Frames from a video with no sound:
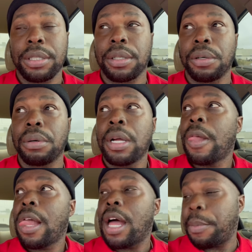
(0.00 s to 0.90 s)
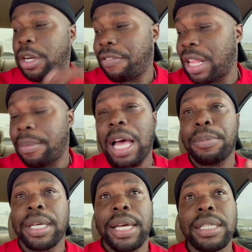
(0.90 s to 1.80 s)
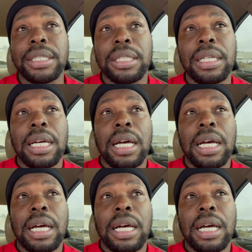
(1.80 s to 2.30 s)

So I'm going to fill out my application.